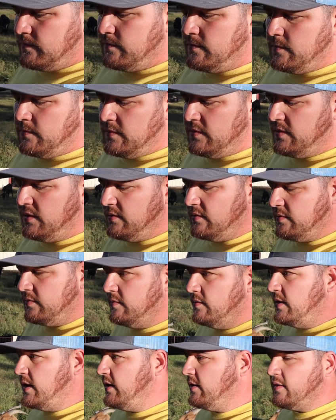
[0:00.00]
Let me see
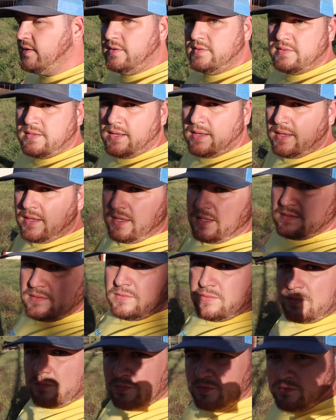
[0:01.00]
how close I can get
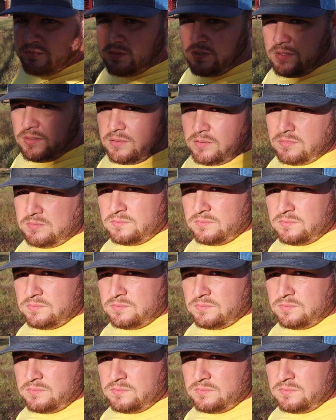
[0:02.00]
to him over here.